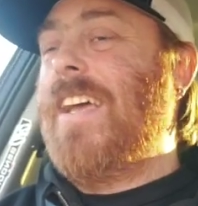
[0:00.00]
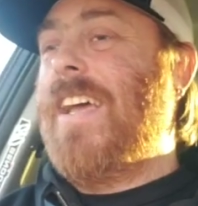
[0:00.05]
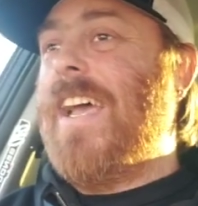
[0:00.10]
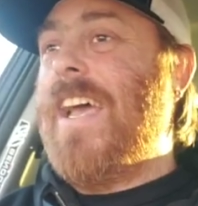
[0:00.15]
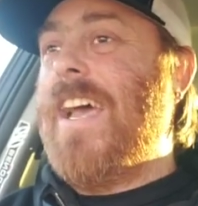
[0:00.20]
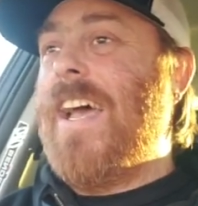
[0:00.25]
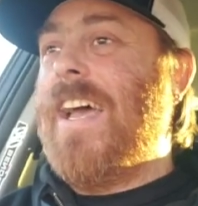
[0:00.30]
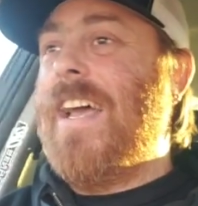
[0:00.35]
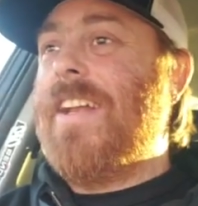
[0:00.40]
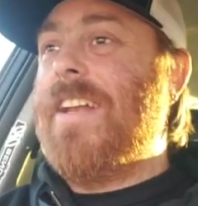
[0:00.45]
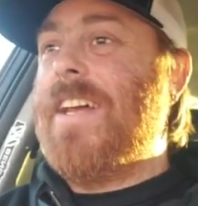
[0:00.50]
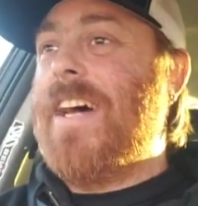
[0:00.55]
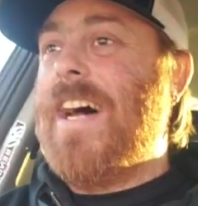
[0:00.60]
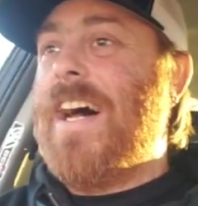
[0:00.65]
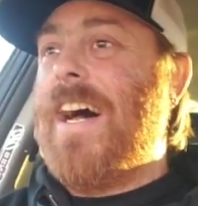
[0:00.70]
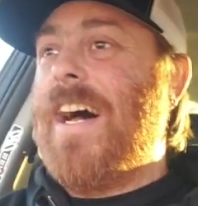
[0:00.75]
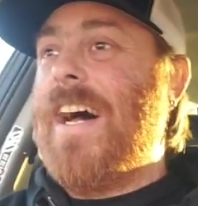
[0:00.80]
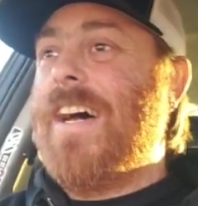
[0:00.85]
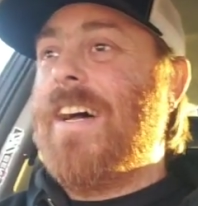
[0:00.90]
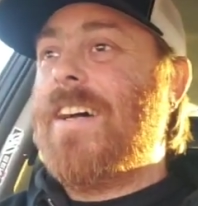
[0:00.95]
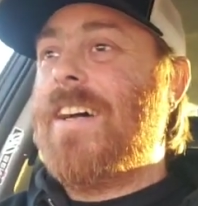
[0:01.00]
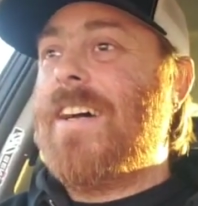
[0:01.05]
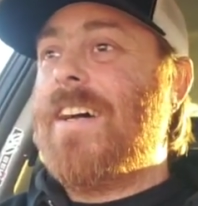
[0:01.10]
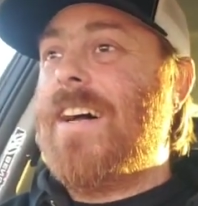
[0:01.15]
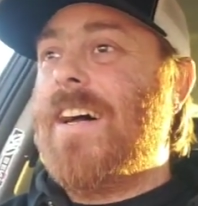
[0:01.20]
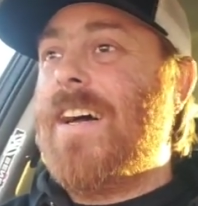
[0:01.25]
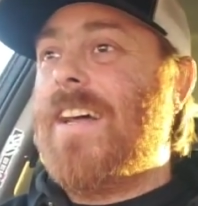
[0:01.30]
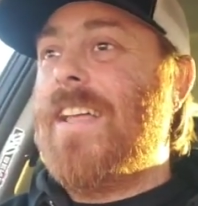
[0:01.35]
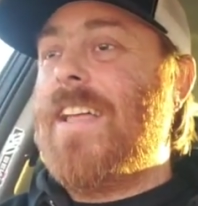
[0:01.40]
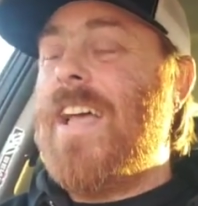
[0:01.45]
And
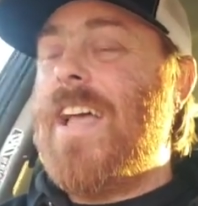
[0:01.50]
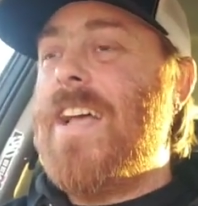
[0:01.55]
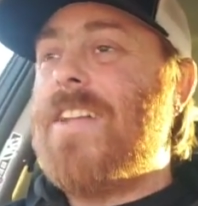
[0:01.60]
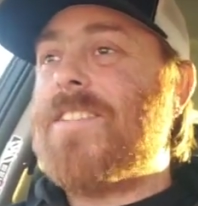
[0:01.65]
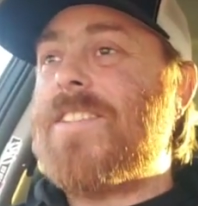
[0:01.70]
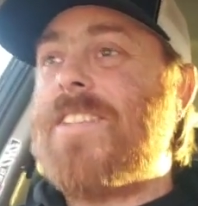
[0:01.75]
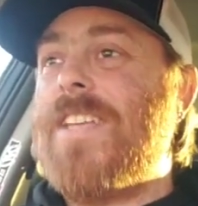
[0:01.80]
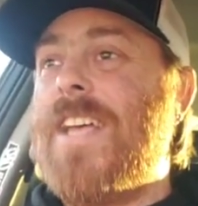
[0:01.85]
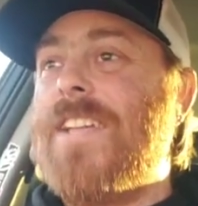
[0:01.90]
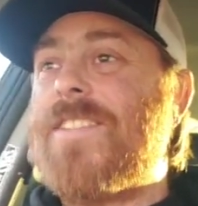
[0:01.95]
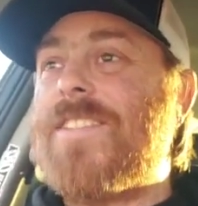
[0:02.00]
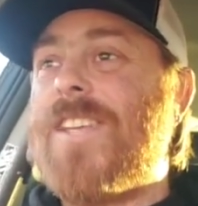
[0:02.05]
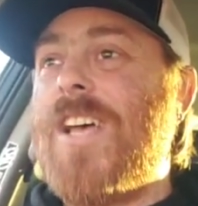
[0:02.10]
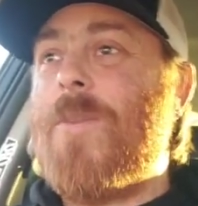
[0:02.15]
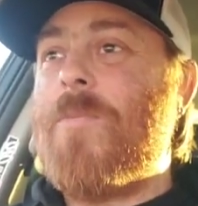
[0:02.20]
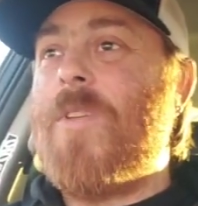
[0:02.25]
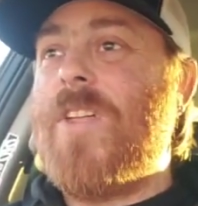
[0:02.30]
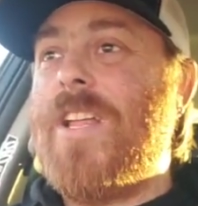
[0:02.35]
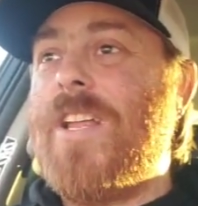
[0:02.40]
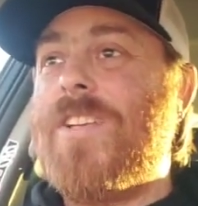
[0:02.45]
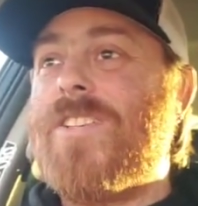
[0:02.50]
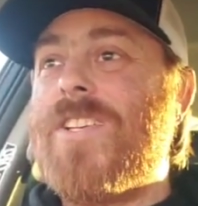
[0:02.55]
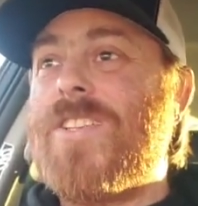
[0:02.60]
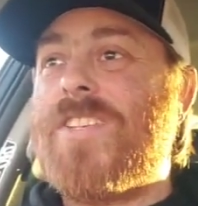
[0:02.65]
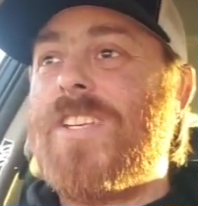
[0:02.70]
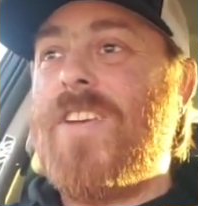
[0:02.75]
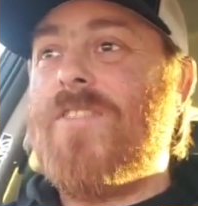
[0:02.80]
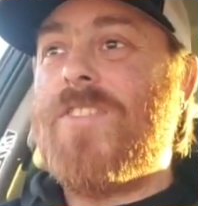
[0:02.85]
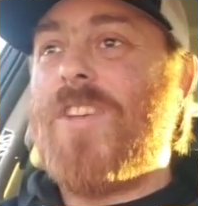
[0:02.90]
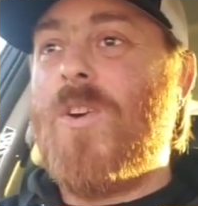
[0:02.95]
it's something that
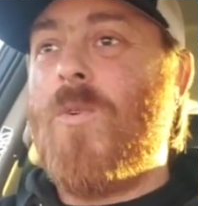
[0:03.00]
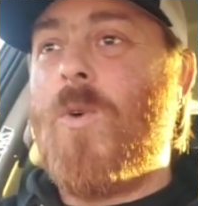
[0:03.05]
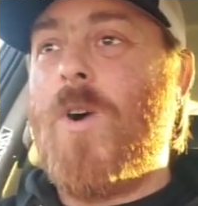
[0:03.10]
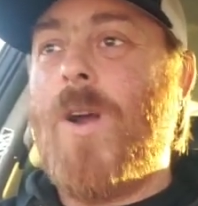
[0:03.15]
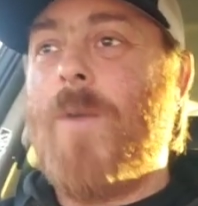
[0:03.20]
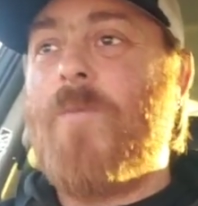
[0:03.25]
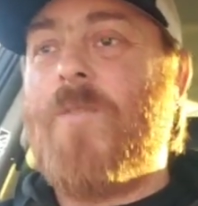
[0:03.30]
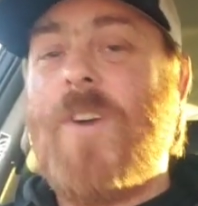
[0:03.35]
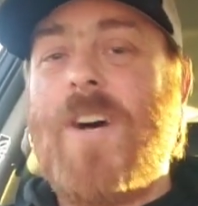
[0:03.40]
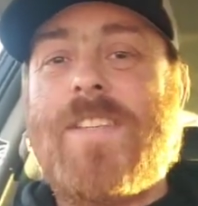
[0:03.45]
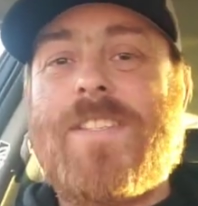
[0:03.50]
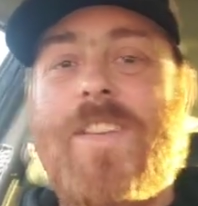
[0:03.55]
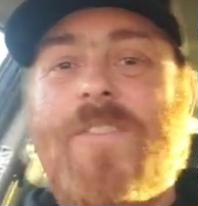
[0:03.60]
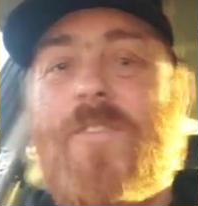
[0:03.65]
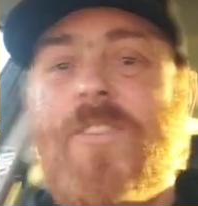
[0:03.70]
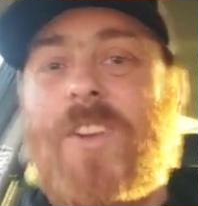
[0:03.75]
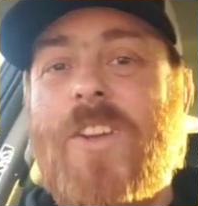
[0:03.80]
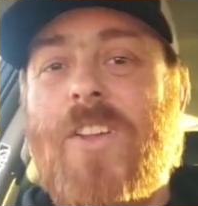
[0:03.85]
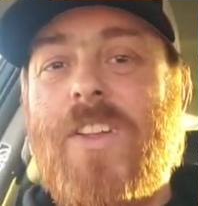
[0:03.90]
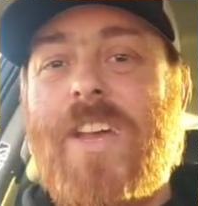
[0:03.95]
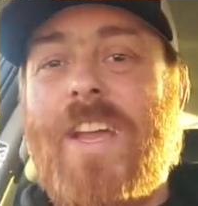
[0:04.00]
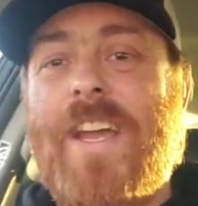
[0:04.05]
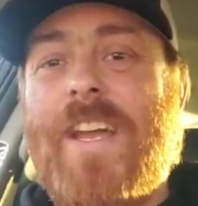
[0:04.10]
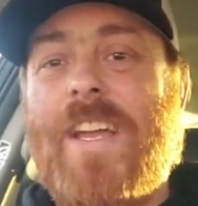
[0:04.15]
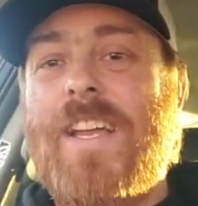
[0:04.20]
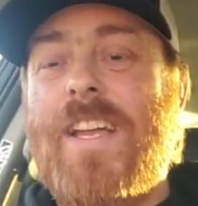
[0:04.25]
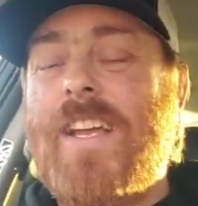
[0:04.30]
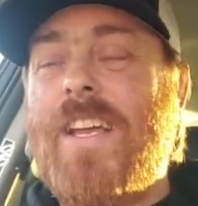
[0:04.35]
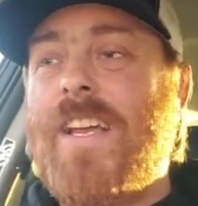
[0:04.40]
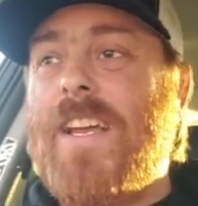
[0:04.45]
just gives you a warm fuzzy
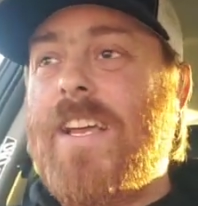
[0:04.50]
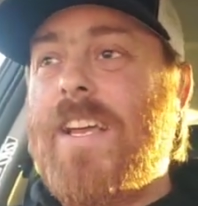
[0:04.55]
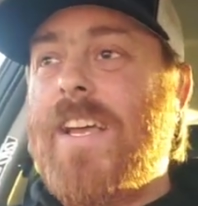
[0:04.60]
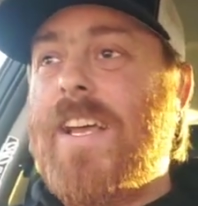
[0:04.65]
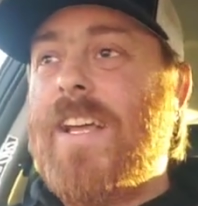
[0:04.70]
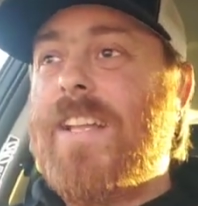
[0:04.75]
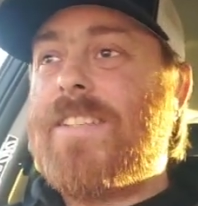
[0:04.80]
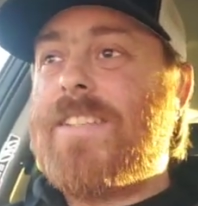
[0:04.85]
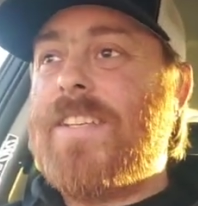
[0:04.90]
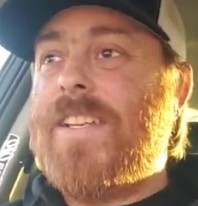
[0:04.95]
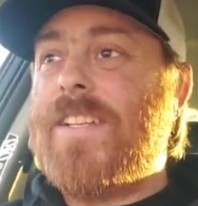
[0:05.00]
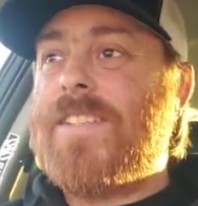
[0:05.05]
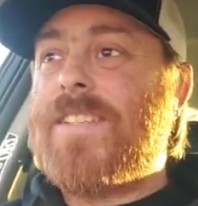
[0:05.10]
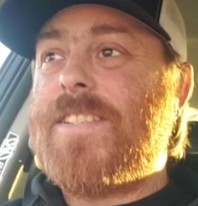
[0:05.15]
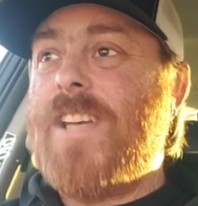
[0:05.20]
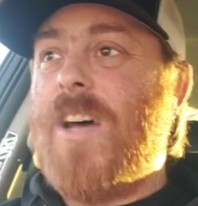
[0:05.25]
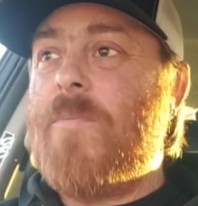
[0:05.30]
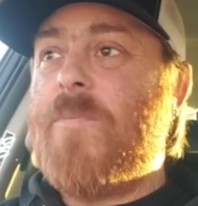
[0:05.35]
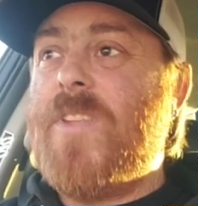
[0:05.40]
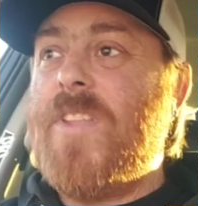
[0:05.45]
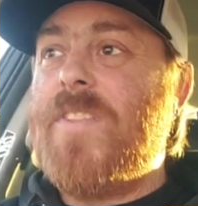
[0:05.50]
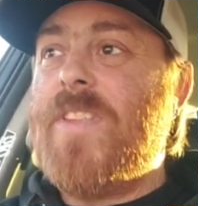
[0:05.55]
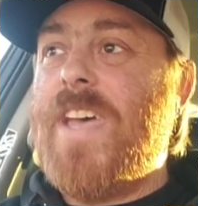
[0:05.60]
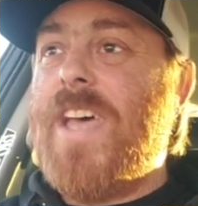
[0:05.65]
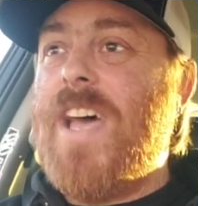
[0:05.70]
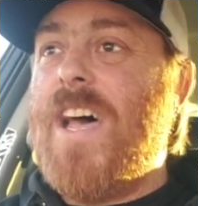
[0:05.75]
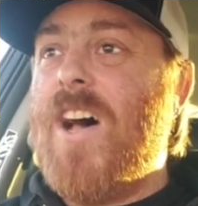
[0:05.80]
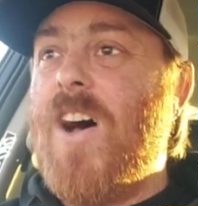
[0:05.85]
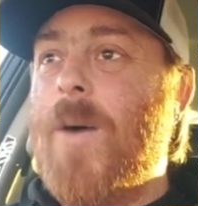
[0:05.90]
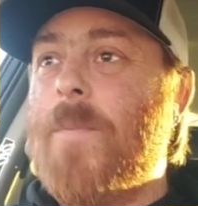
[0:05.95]
feeling. It's something that
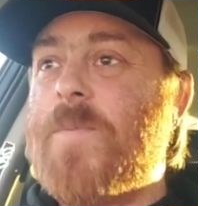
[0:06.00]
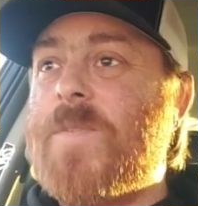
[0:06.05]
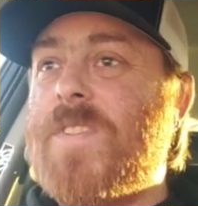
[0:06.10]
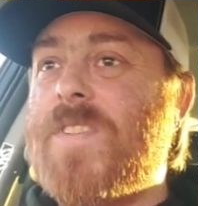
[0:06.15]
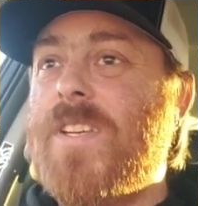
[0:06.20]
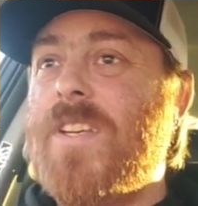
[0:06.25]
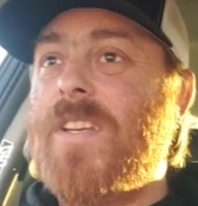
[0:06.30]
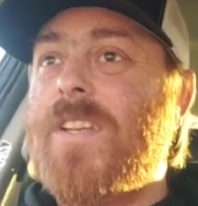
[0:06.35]
helps